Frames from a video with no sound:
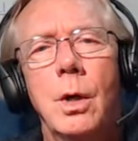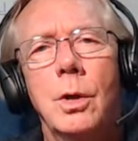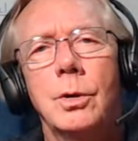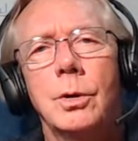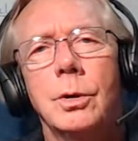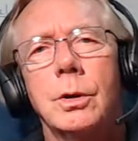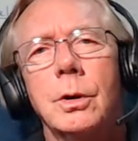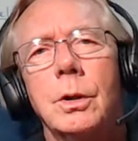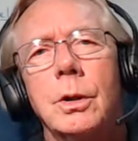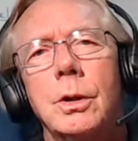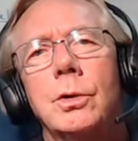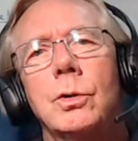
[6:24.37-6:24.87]

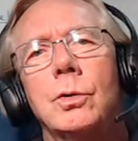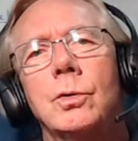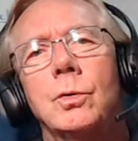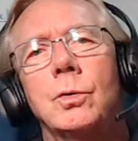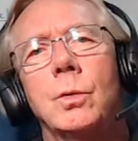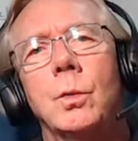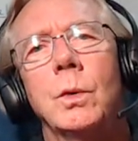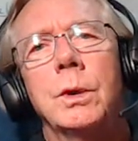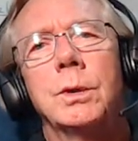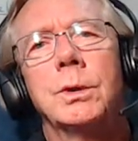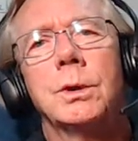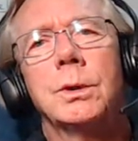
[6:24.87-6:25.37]
You're going to use
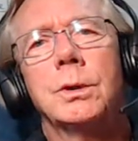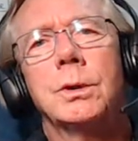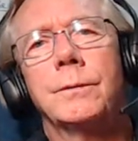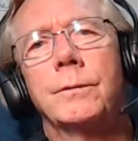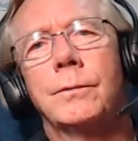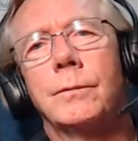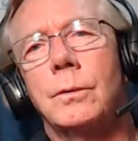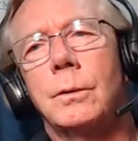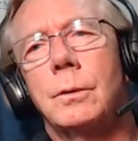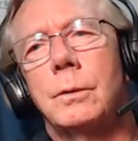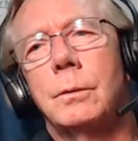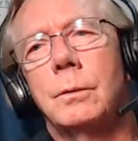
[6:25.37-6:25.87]
widgets
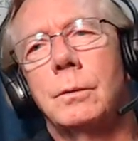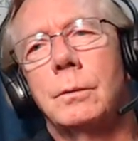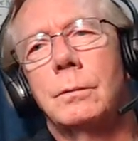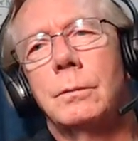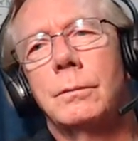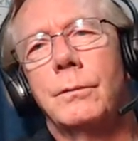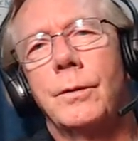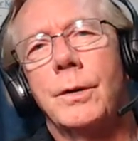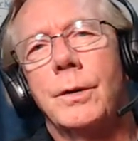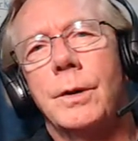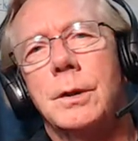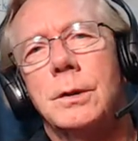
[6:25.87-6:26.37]
for
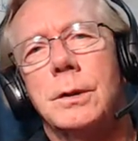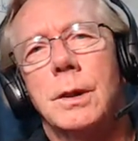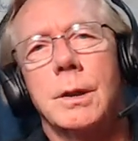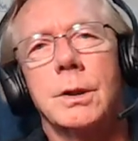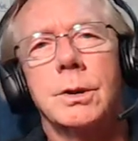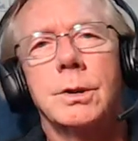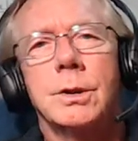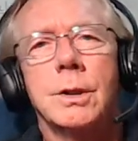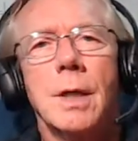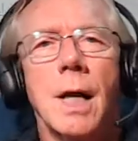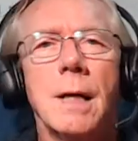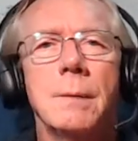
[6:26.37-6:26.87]
things
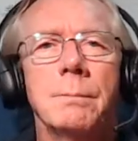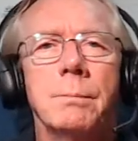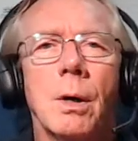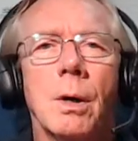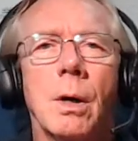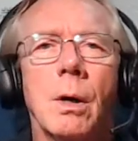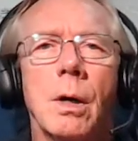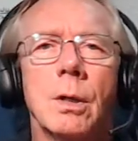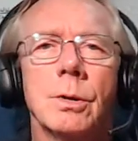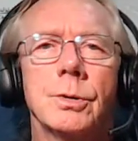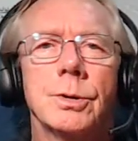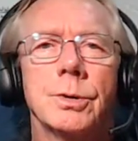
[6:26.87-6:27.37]
like
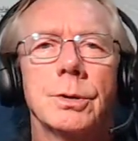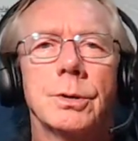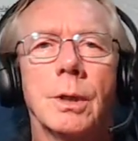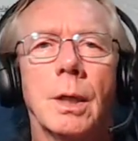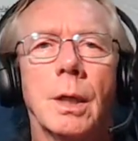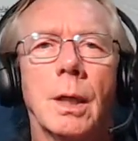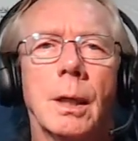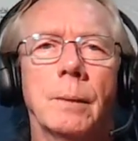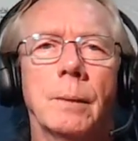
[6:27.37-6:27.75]
sidebars,